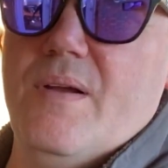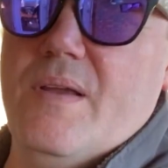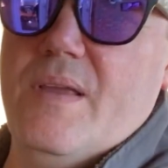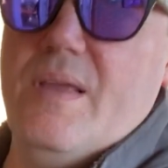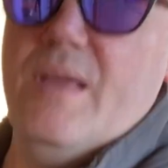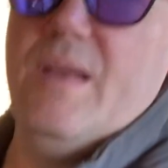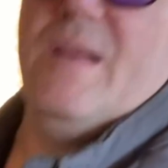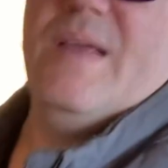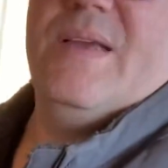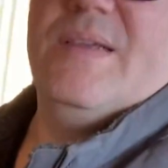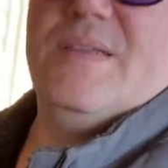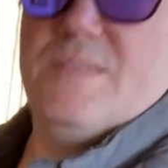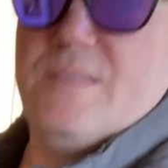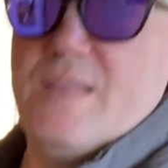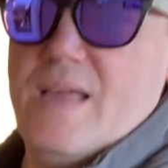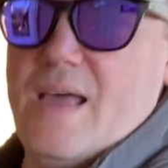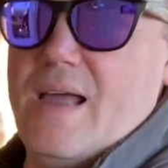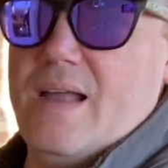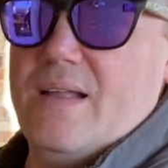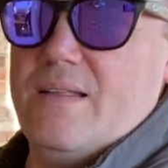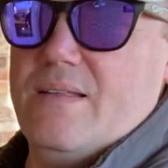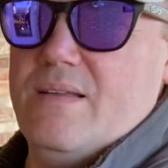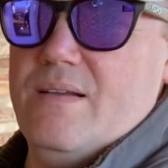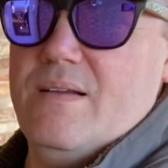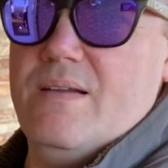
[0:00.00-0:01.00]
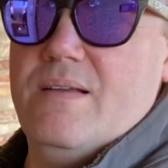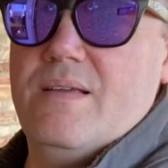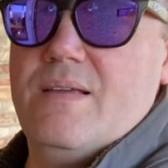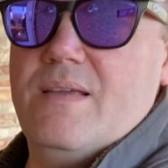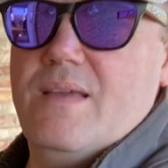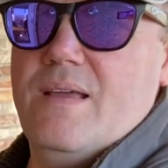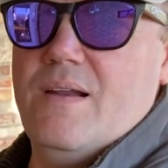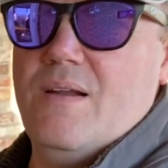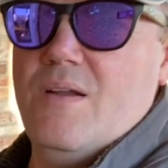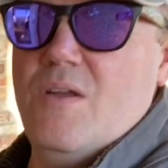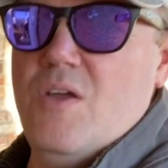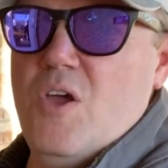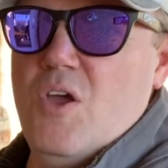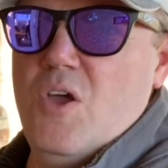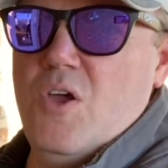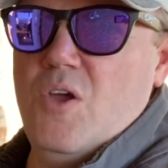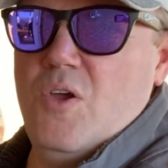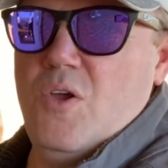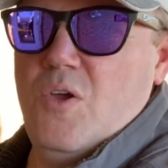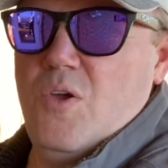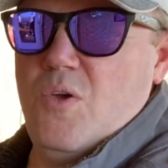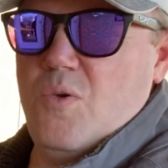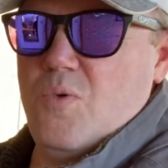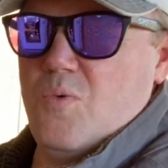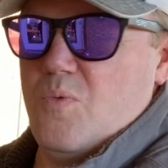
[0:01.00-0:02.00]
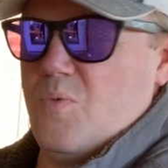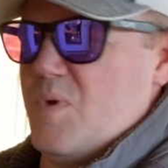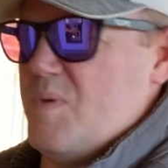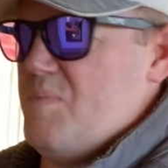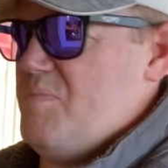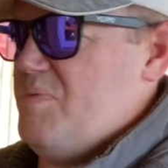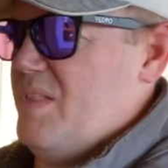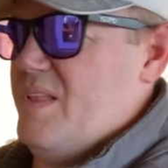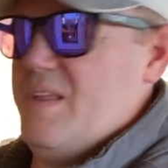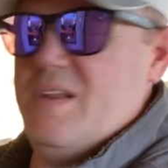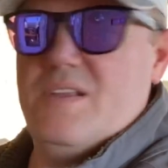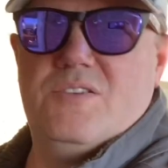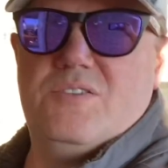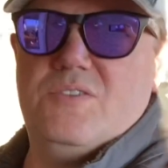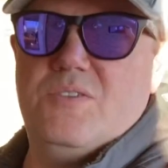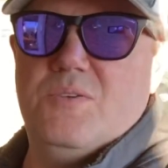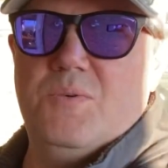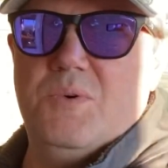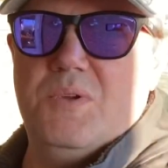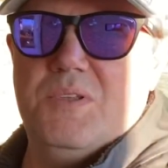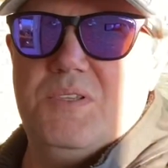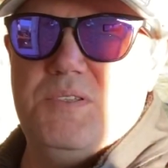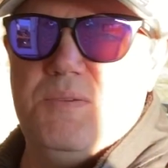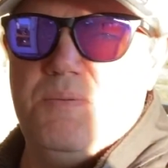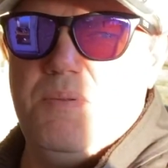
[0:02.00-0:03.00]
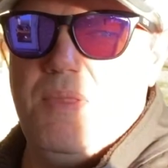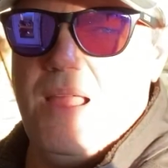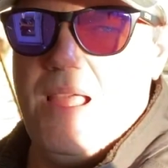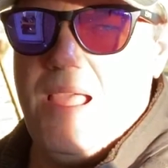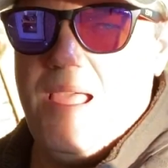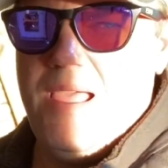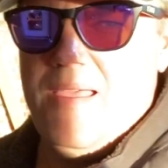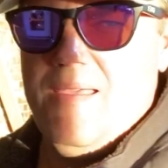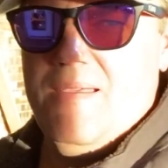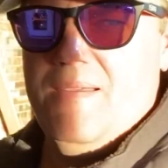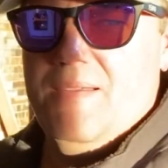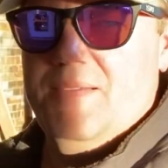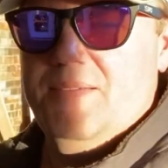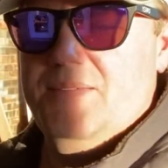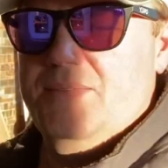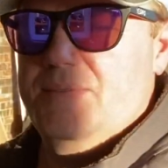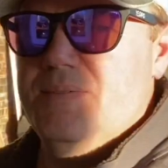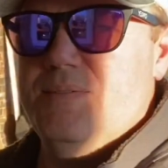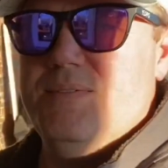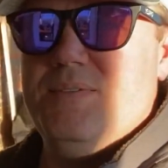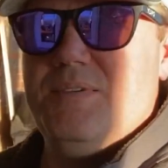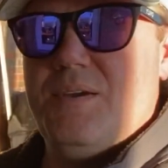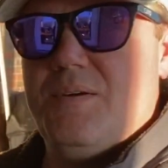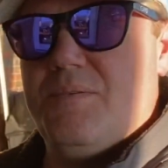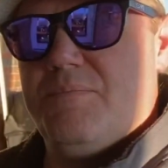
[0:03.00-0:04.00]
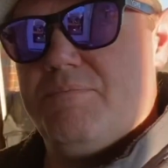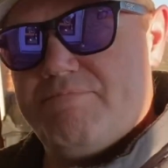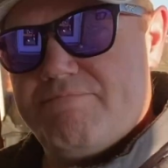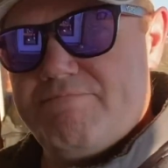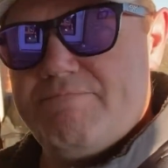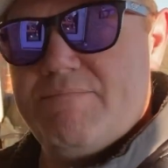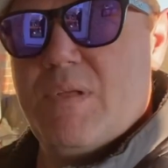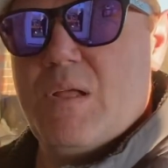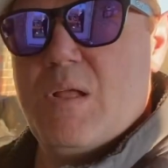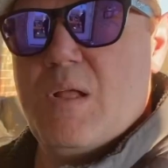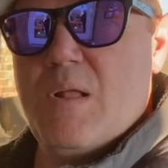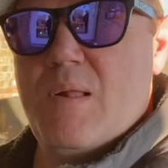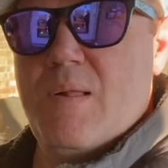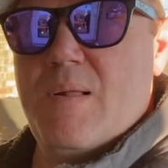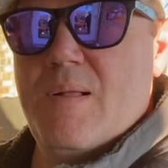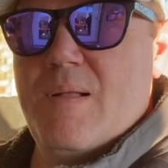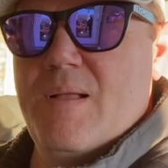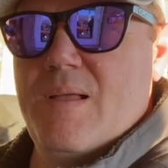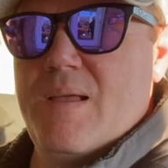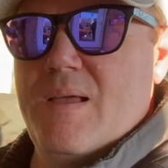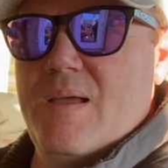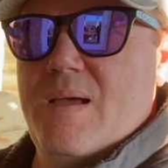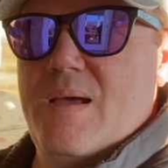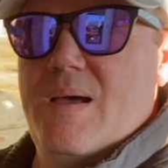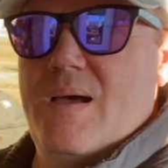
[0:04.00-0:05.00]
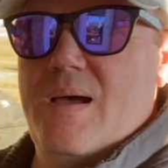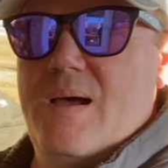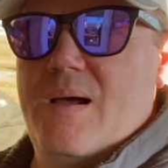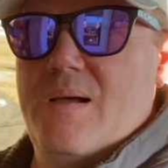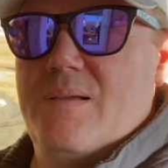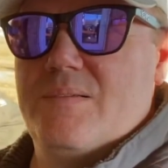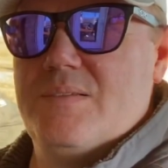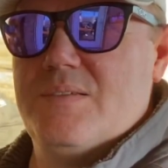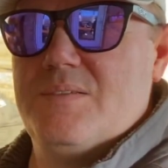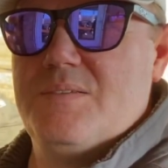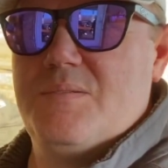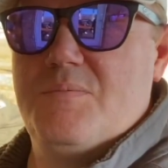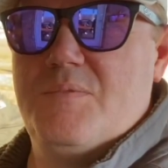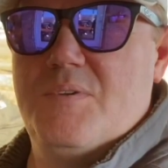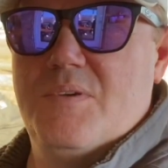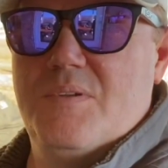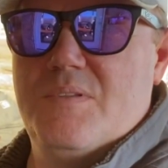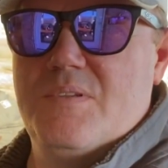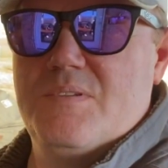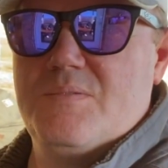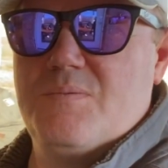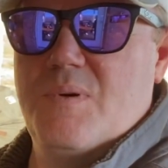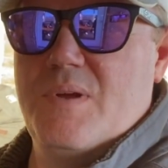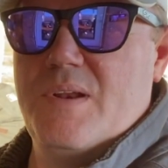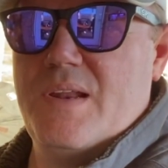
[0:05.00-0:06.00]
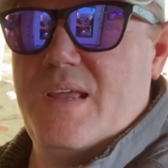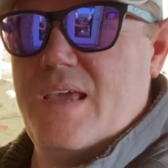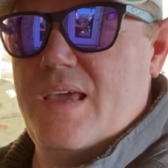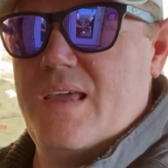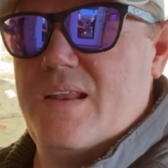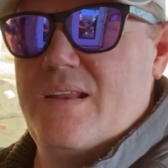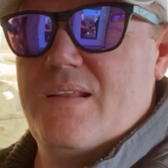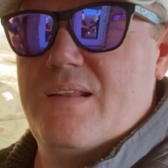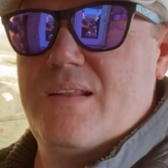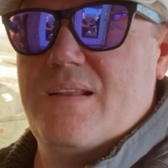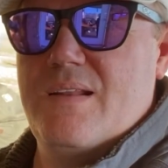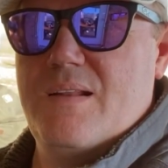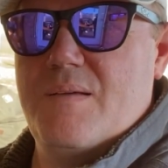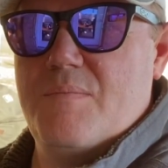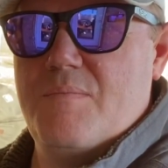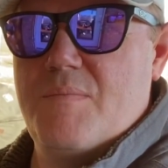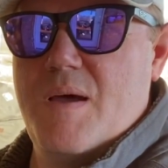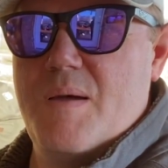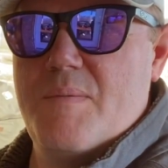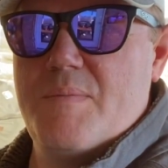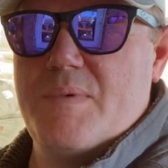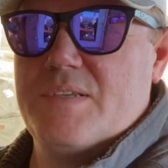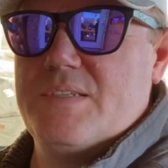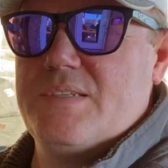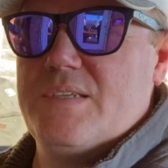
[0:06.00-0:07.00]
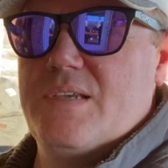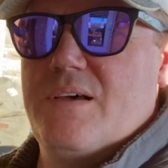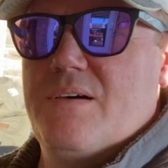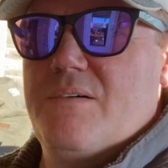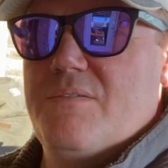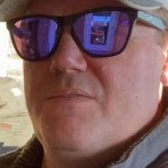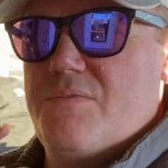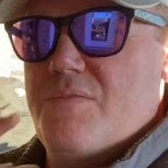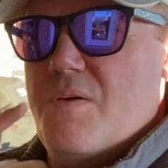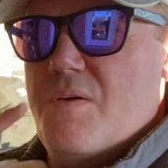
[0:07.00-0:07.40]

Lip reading: get it stacked and kind of replenish the wood supply. So since I'm doing this one-handed and I'm by myself,